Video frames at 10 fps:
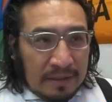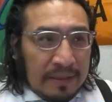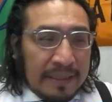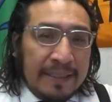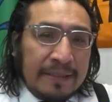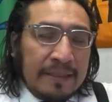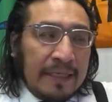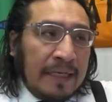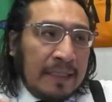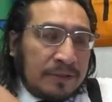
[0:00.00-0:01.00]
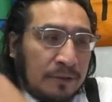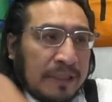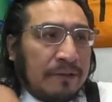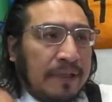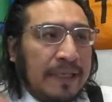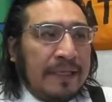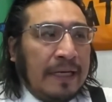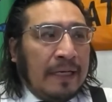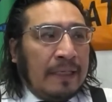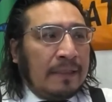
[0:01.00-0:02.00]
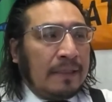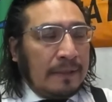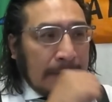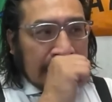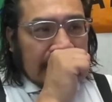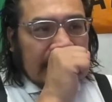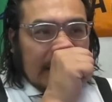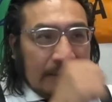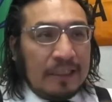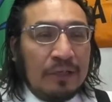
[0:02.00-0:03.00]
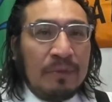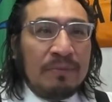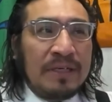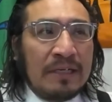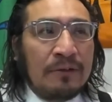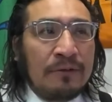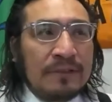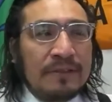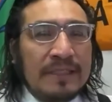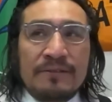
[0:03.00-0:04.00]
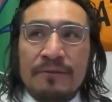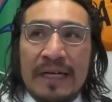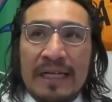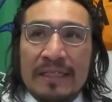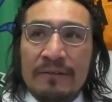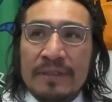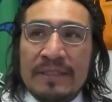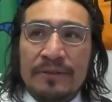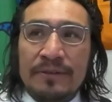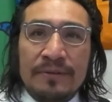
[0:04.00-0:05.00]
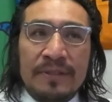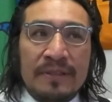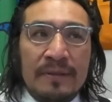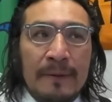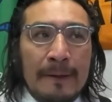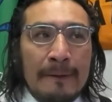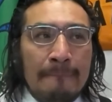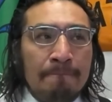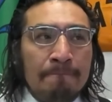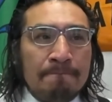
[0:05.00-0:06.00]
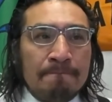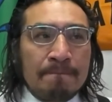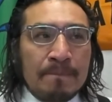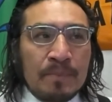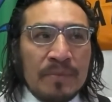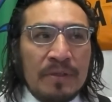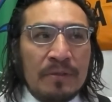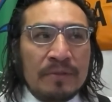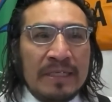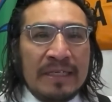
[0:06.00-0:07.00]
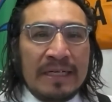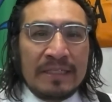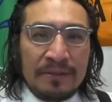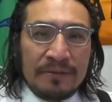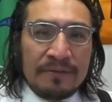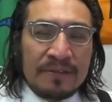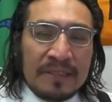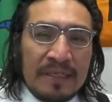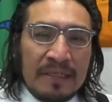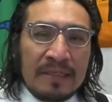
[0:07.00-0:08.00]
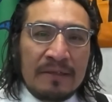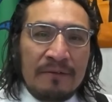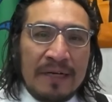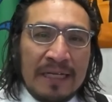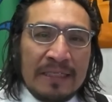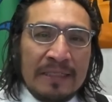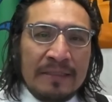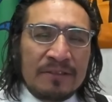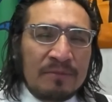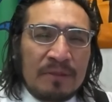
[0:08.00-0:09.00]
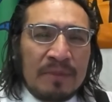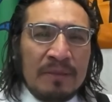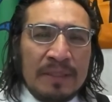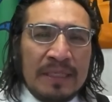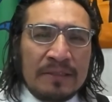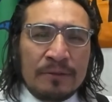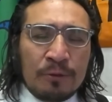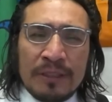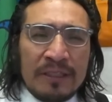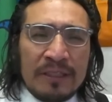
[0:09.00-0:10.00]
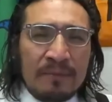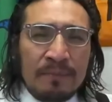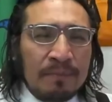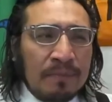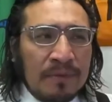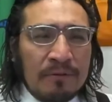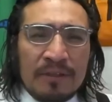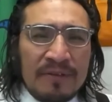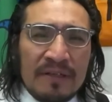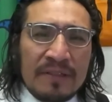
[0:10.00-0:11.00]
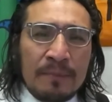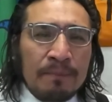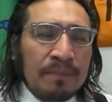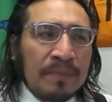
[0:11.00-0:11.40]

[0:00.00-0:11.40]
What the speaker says: And so anyway, I remember going to this rally with youth. They had a youth rally. There was about maybe, I don't know, 20 of them, 25 of them.